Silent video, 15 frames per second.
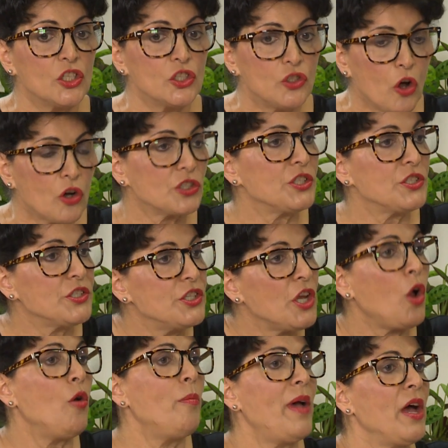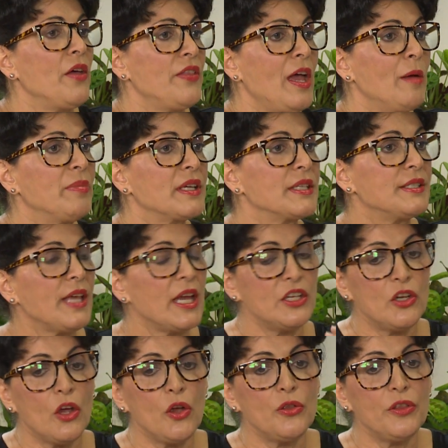Doctors know about that because they
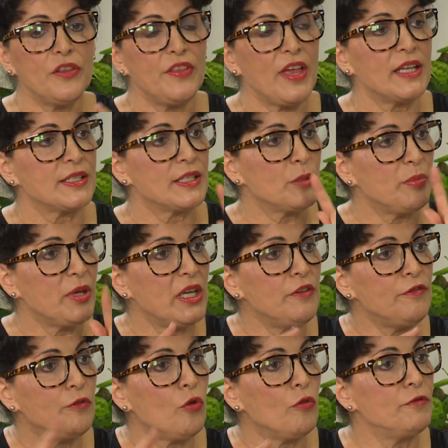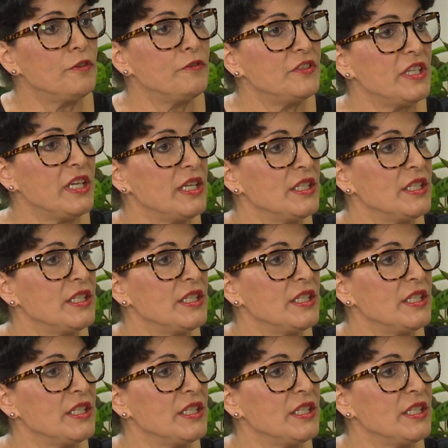know that that's the P450